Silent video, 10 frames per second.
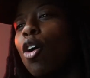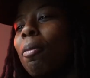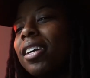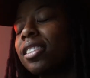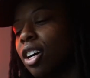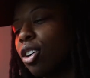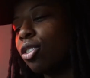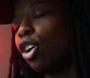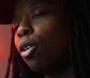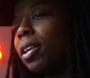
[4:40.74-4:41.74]
Oh my
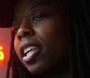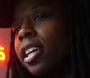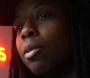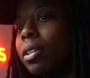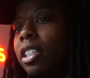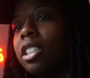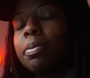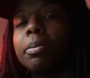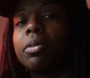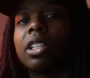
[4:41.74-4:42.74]
soul, don't believe what these
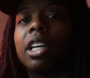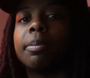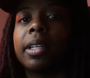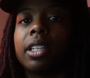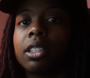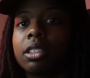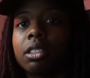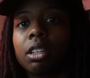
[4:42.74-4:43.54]
people say, man.